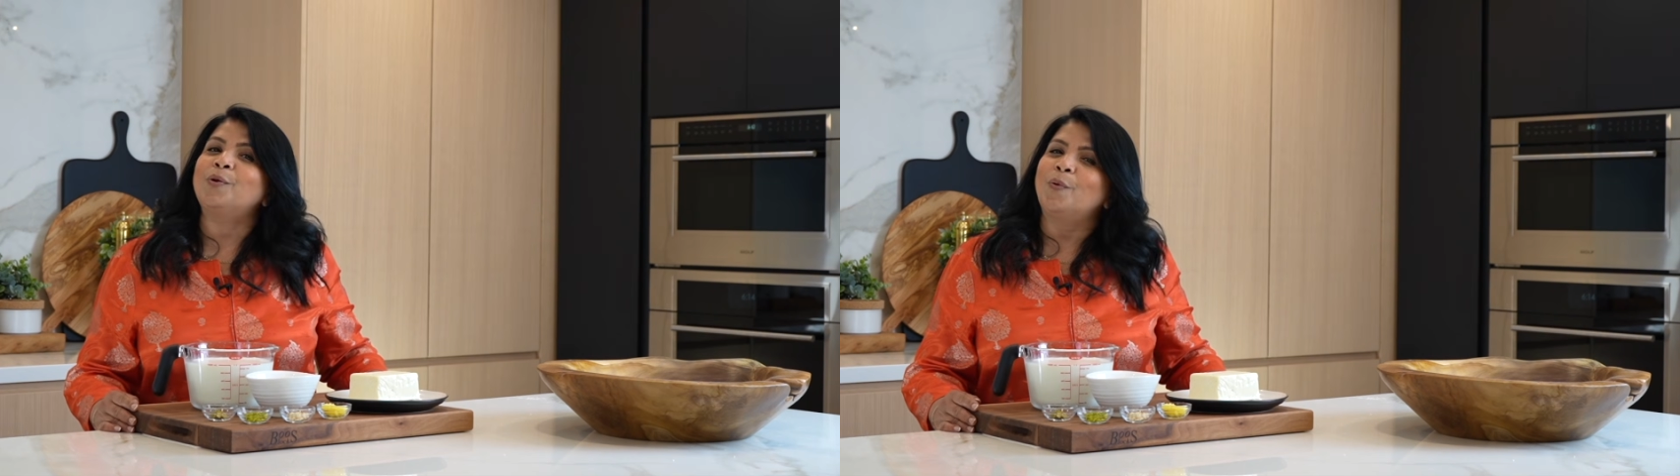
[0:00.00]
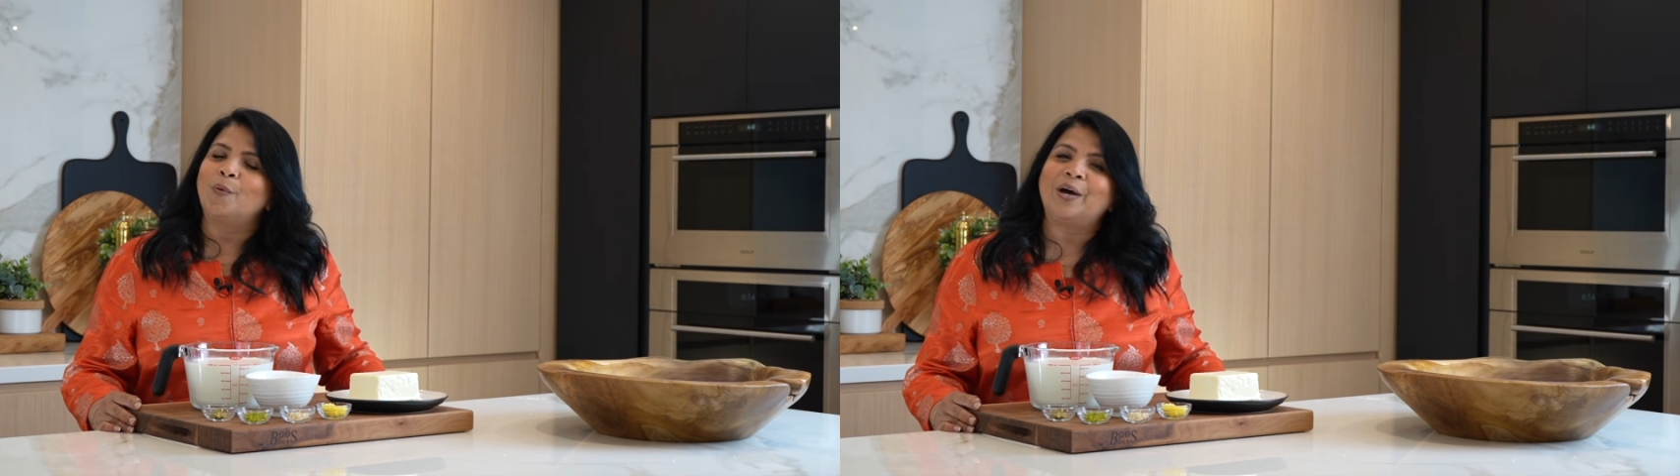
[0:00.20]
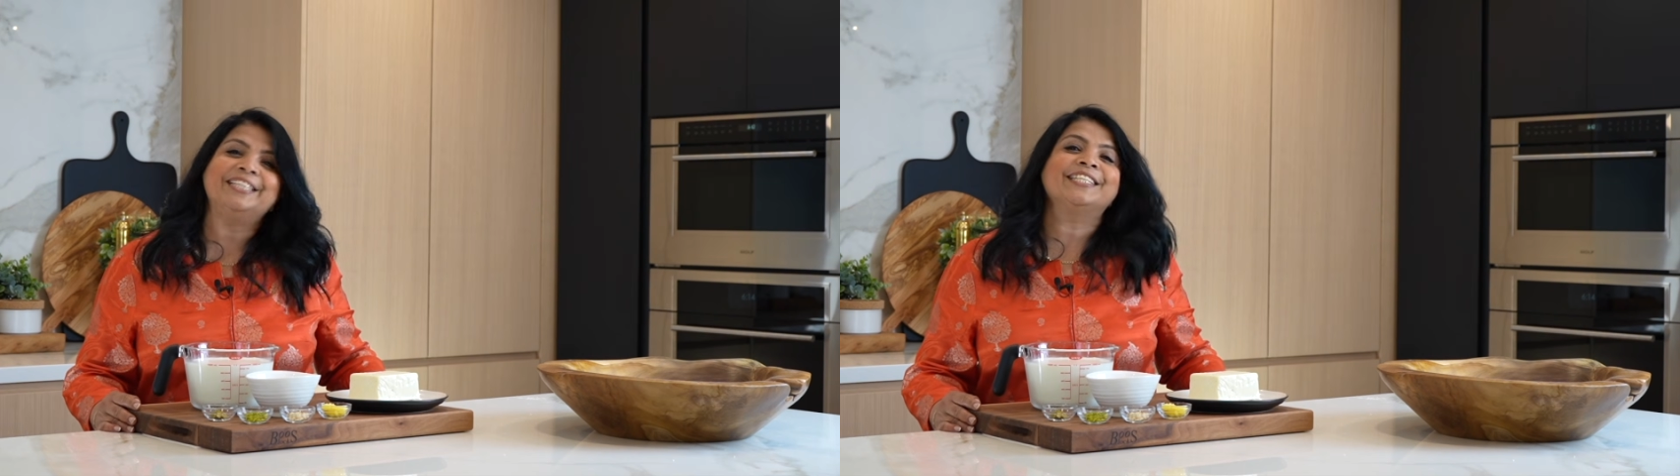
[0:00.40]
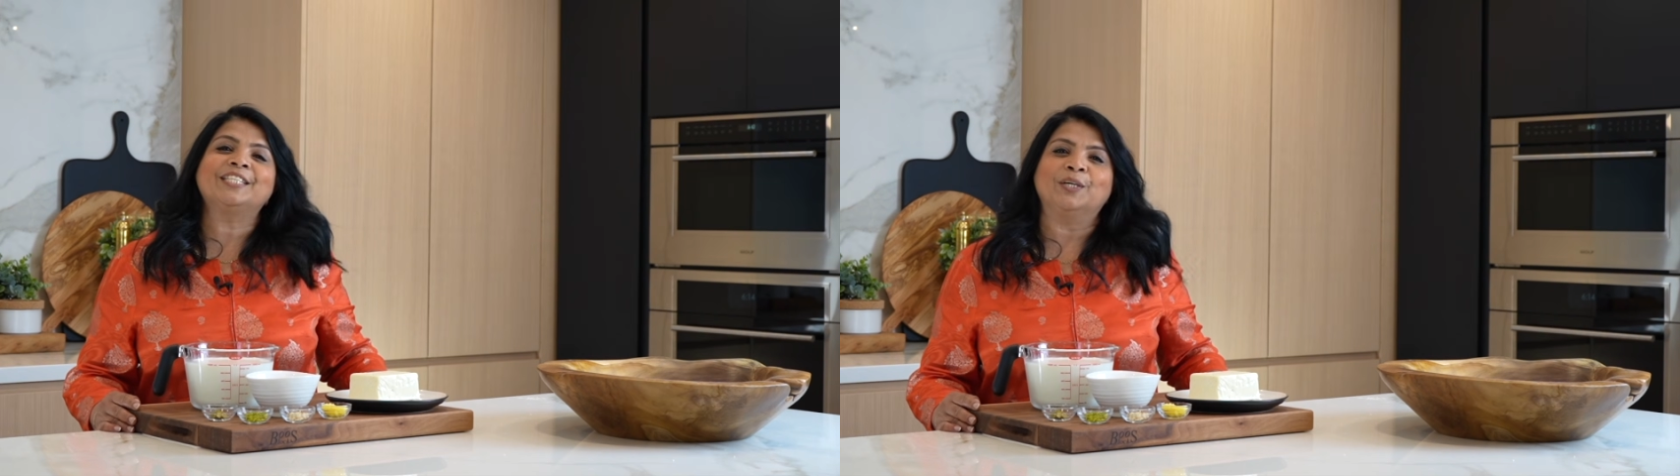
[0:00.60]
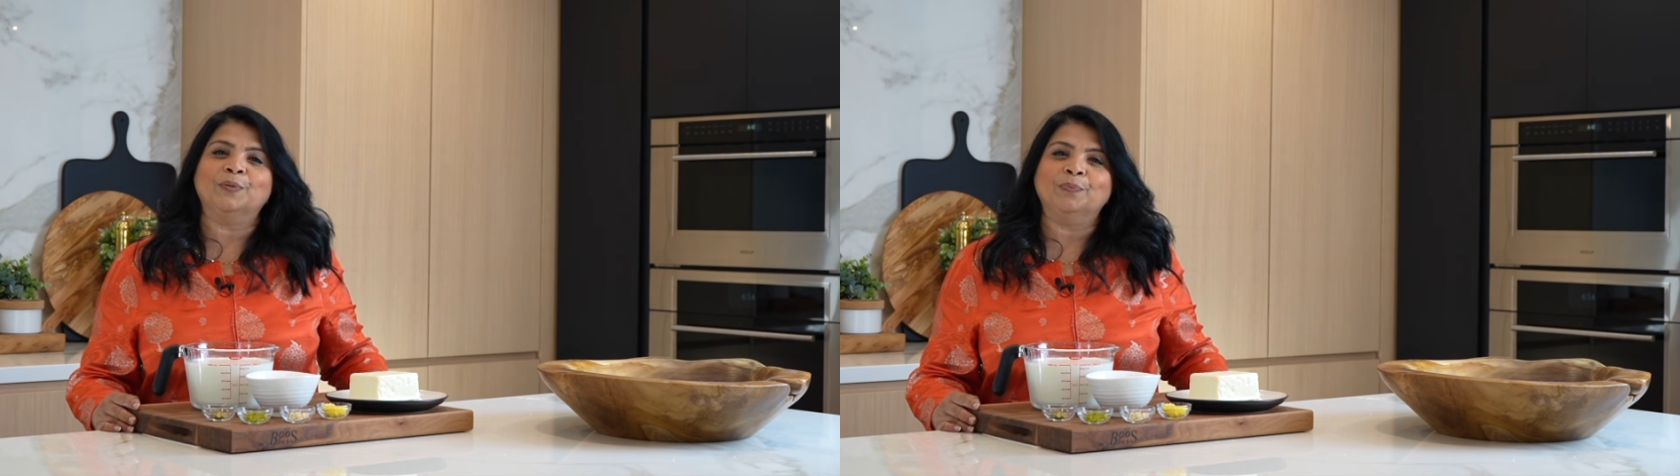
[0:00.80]
right at
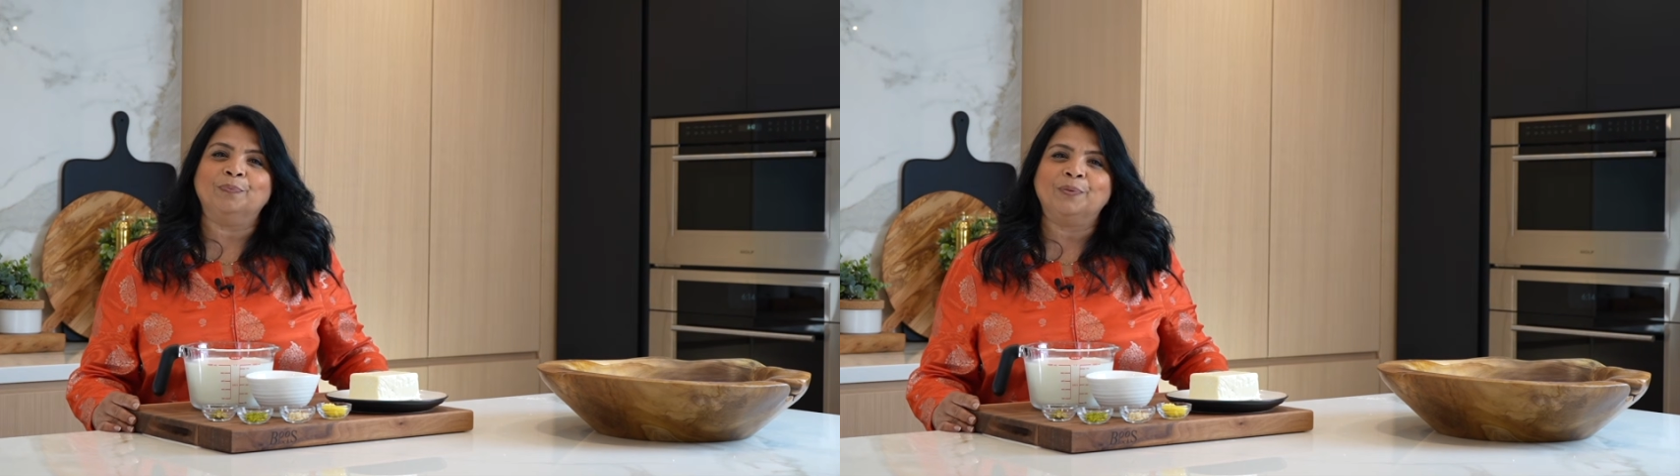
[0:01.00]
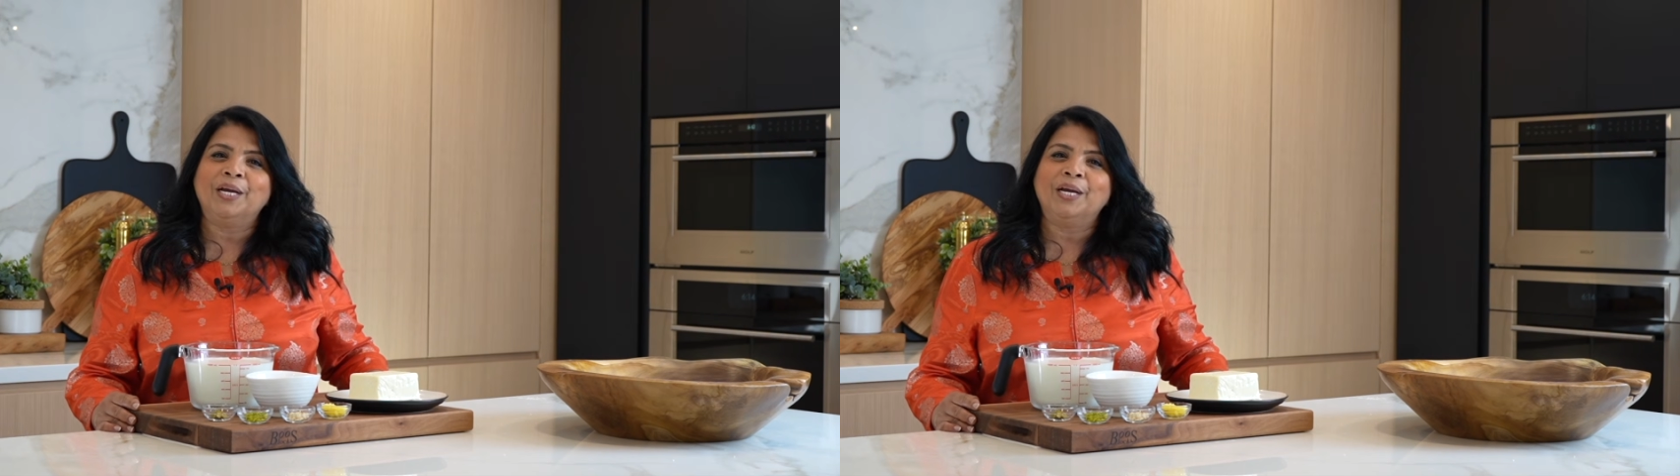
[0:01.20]
home.